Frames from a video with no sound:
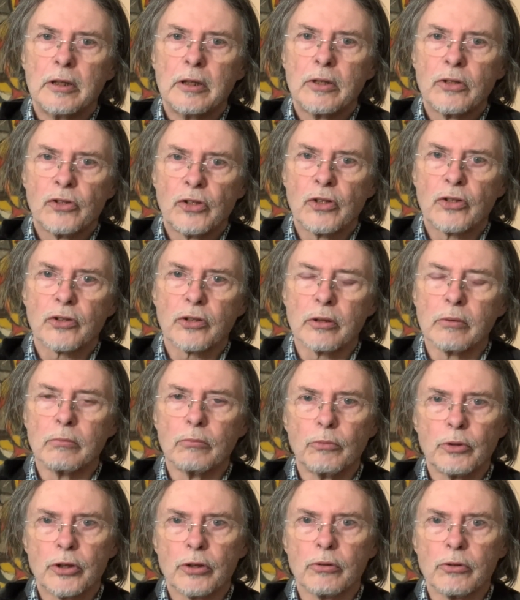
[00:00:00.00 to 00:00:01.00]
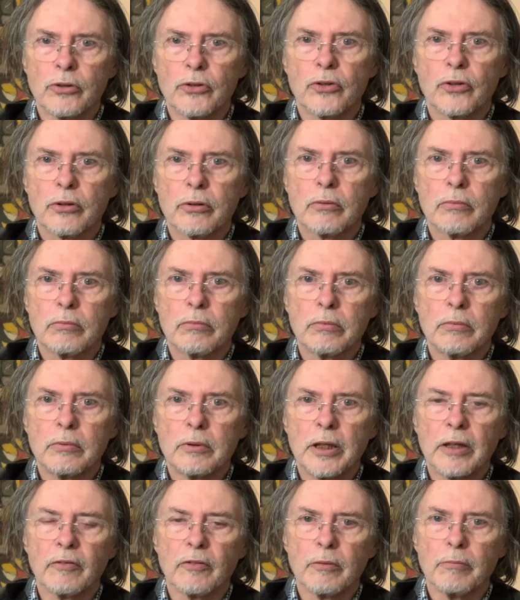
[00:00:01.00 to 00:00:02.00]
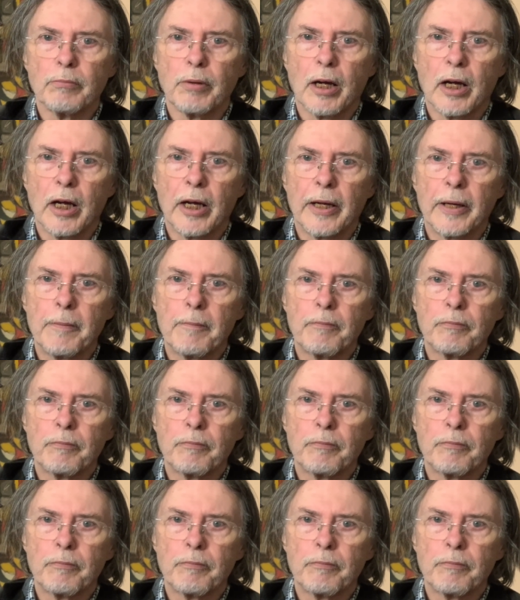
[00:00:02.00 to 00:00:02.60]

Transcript: system, which was given by